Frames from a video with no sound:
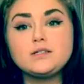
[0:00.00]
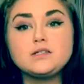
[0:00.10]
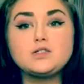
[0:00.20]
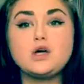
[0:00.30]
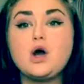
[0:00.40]

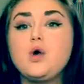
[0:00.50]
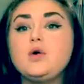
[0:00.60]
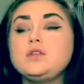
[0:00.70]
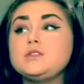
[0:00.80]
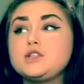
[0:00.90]
So
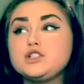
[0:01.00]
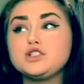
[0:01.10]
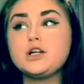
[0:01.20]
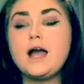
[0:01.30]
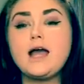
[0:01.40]
the
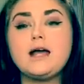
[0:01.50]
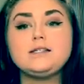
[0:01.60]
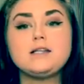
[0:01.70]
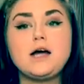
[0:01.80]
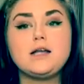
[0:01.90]
surgery I had
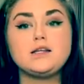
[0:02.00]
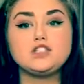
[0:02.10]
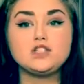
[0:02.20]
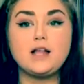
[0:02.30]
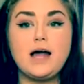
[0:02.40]
done
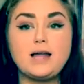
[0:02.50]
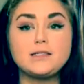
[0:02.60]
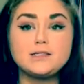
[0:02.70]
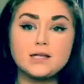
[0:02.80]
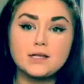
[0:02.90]
July
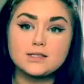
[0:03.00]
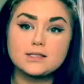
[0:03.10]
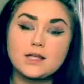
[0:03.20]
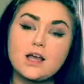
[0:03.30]
6th.